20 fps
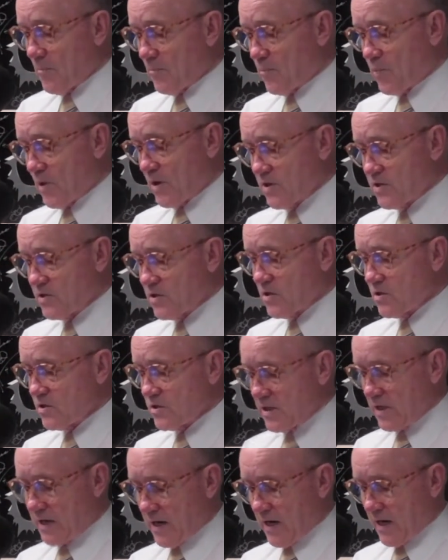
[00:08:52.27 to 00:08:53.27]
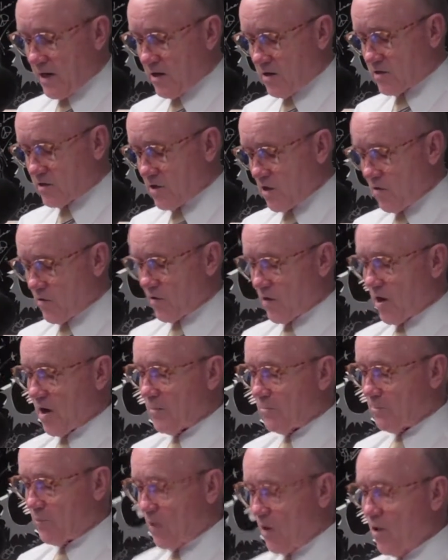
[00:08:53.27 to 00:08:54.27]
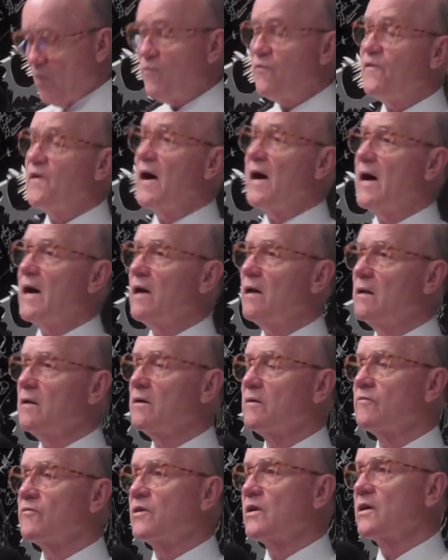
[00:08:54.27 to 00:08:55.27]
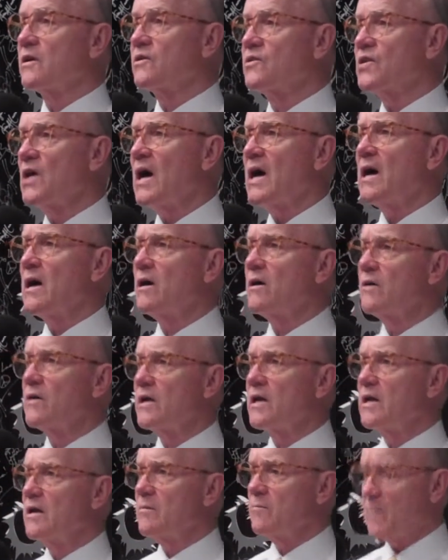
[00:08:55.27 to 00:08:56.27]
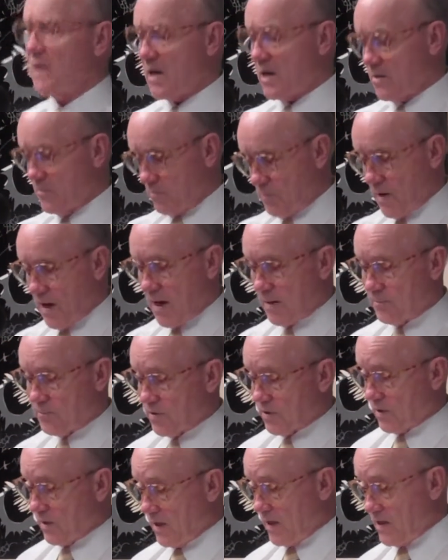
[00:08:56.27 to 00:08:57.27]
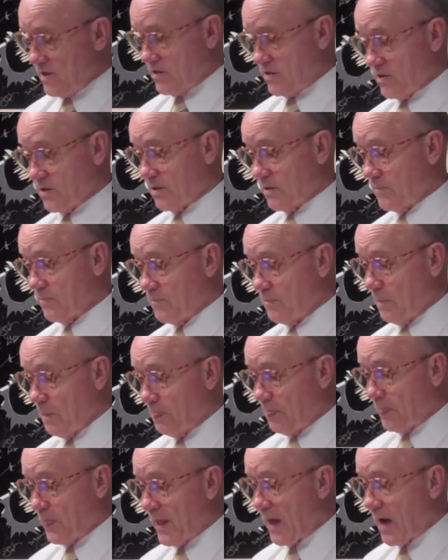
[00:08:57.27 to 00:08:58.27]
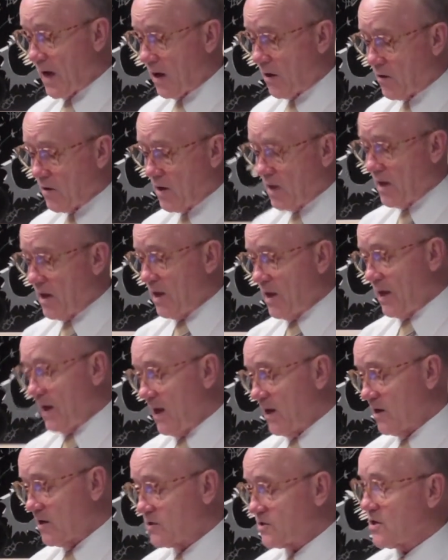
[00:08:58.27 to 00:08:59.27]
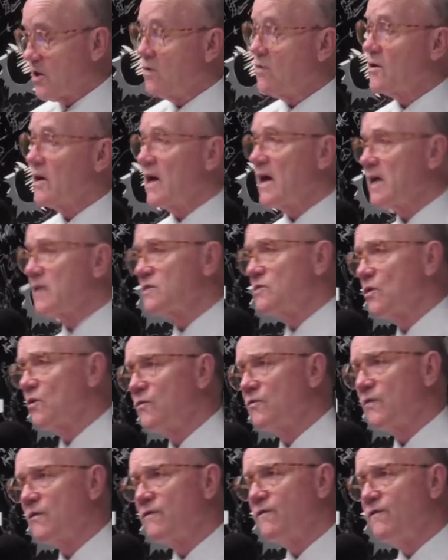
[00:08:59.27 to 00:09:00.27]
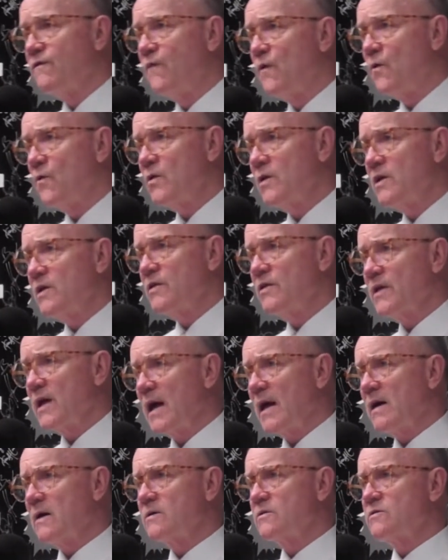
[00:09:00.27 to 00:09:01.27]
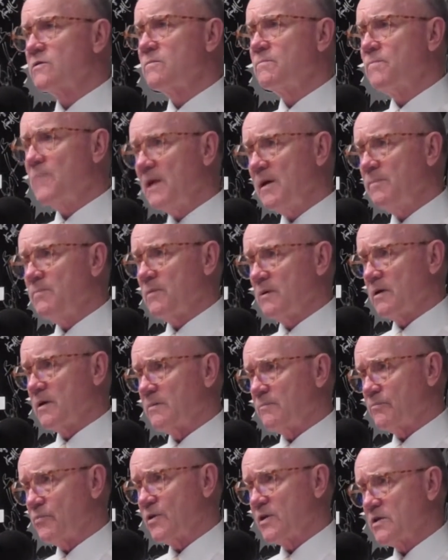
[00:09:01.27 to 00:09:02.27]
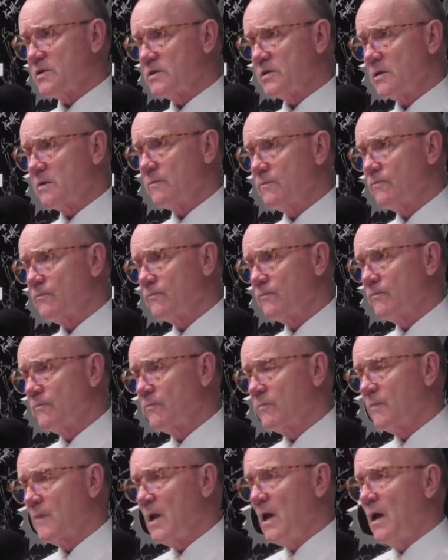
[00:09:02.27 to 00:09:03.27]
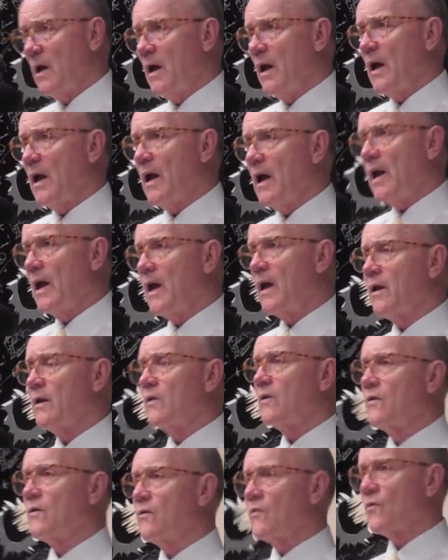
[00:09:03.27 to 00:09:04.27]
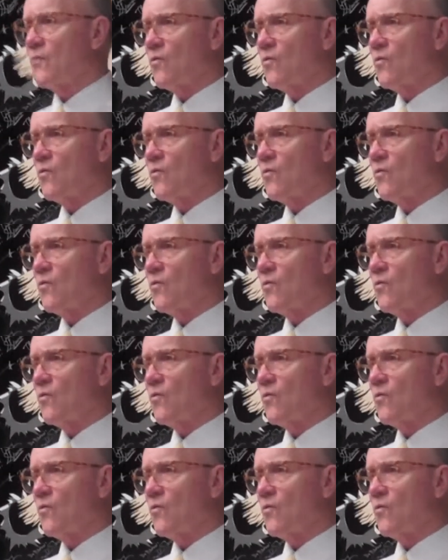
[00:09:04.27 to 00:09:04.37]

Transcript: Prisoners in Arizona, a profile of the entire inmate population. Now, Arizona has over 40,000 people in prison. And the